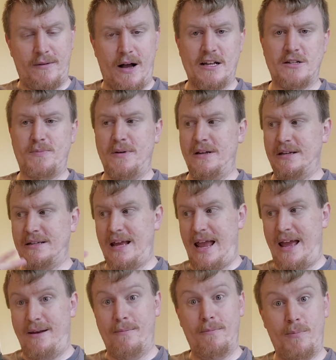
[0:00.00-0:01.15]
husband
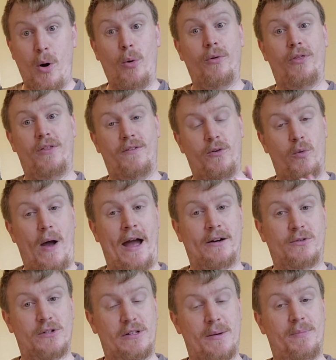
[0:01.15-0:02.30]
and both the
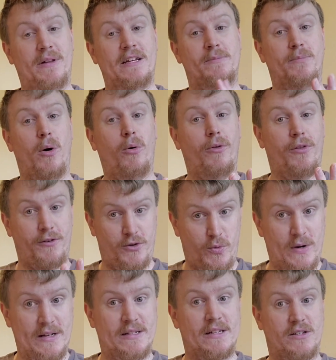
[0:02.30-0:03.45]
actress that plays both
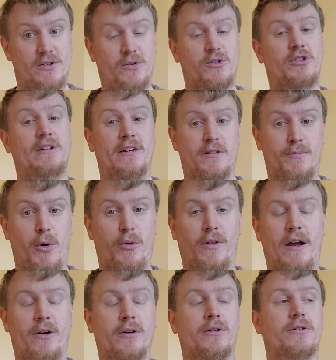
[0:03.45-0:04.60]
twin sisters, she does both
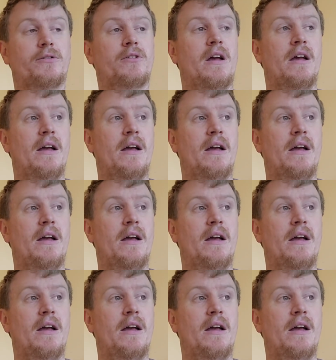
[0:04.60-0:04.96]
characters,